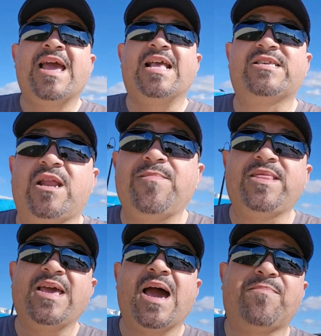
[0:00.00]
it's going to be
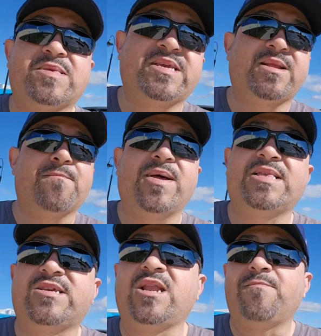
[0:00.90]
the opposite, but
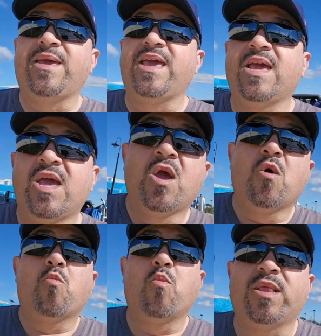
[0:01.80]
it's going to be
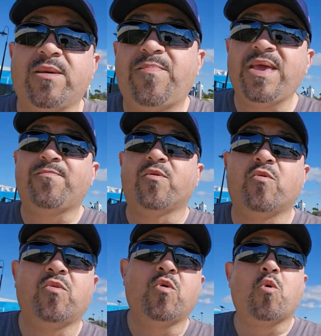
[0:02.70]
with the
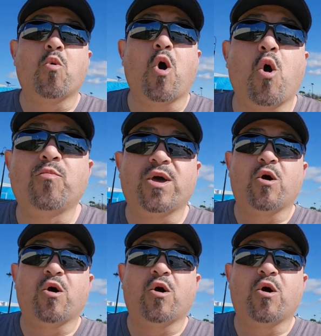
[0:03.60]
people who own the